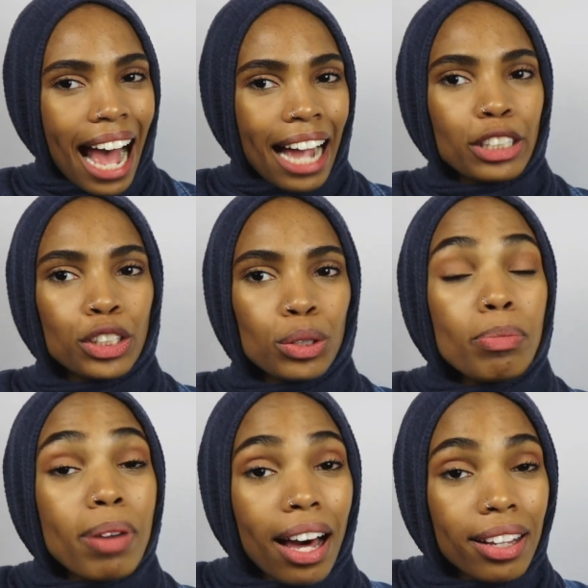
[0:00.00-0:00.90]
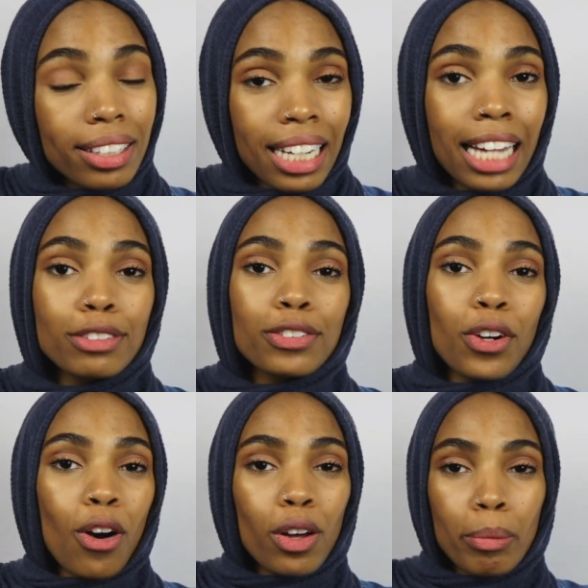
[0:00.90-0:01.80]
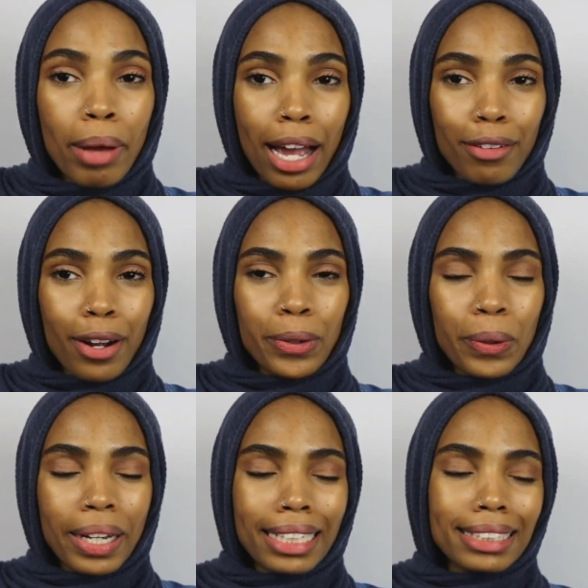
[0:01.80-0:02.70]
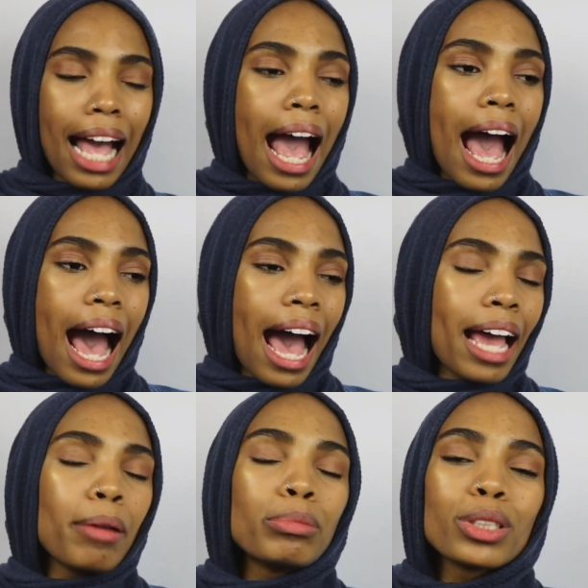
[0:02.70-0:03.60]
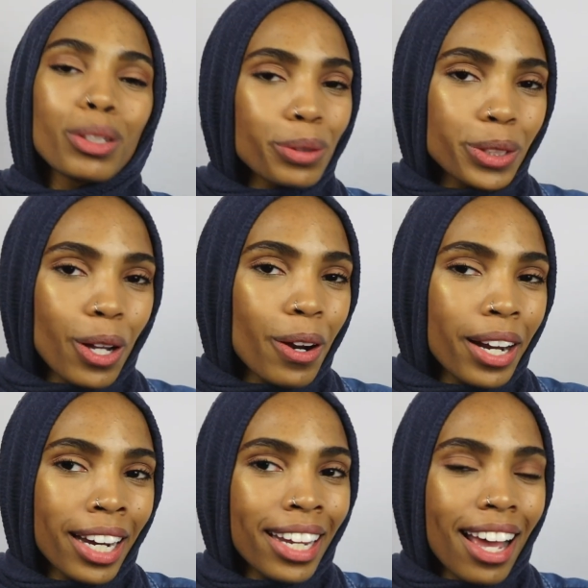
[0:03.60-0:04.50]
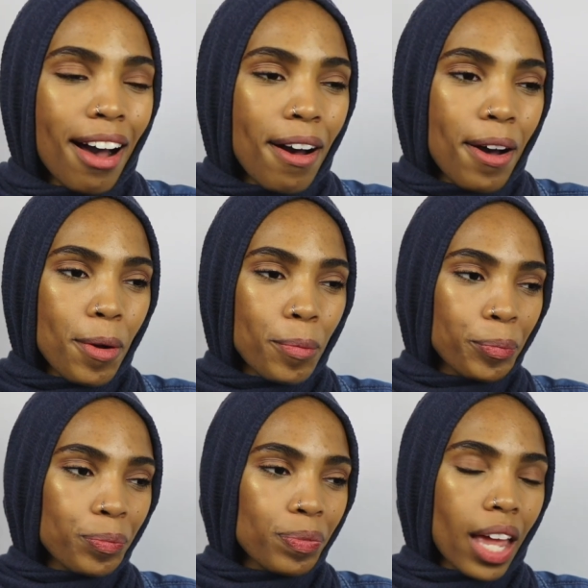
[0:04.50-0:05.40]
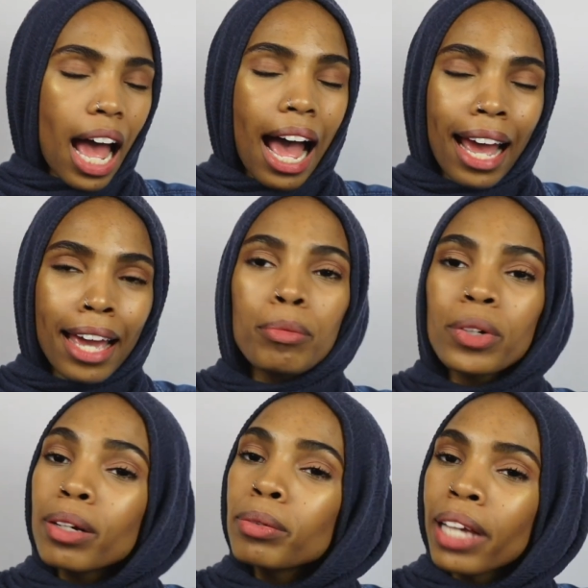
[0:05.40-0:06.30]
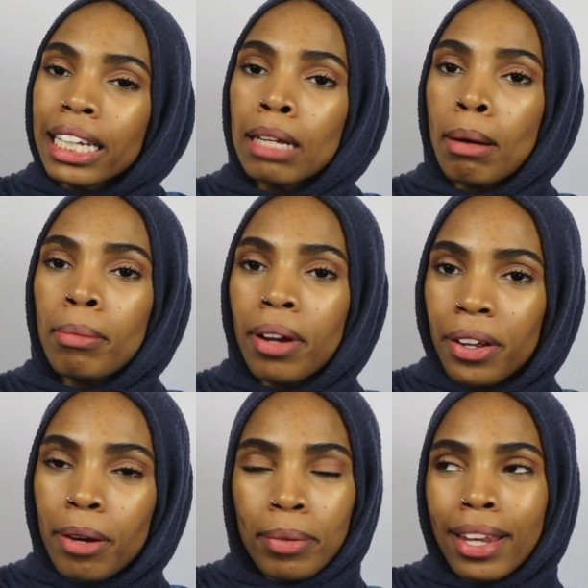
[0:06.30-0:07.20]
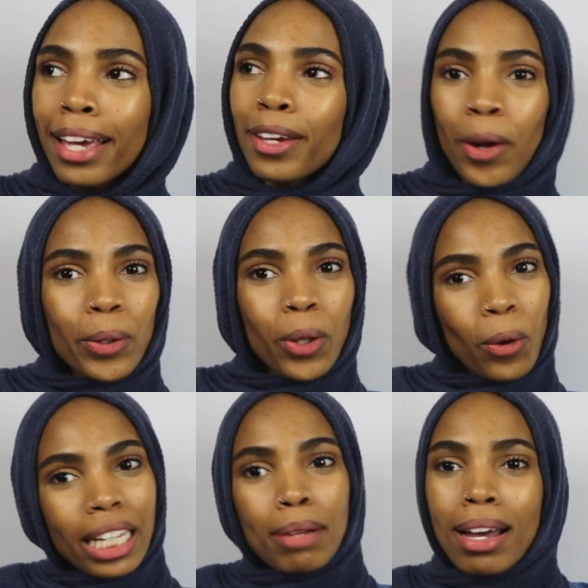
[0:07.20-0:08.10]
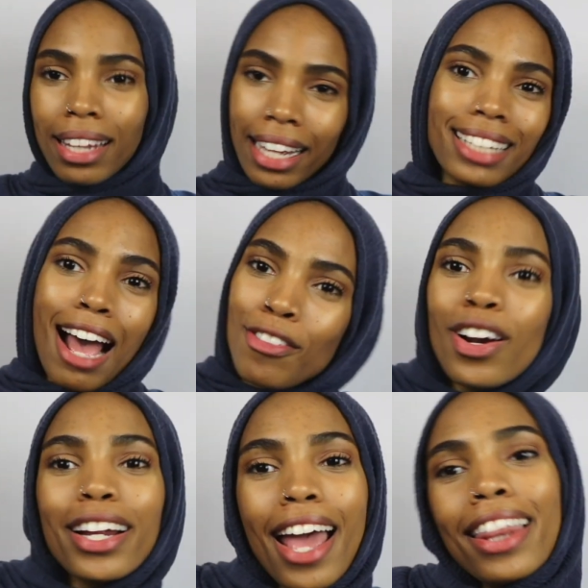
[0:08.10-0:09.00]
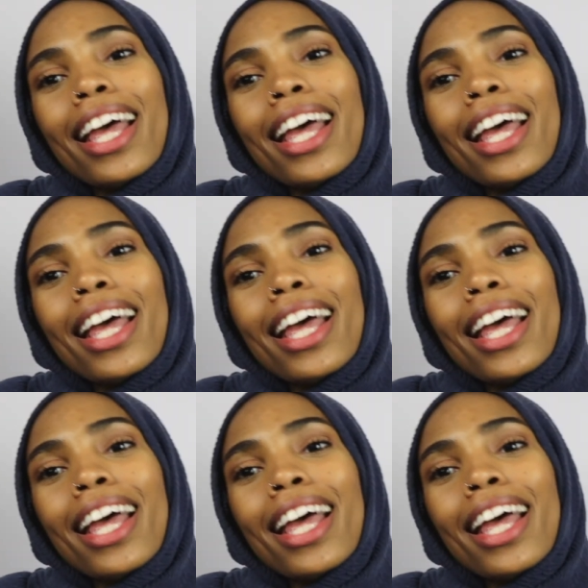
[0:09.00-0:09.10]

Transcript: I do apologize for all the background noise. I am so sorry. I am gonna yell at my brother and be like, yo, don't take my lights ever again.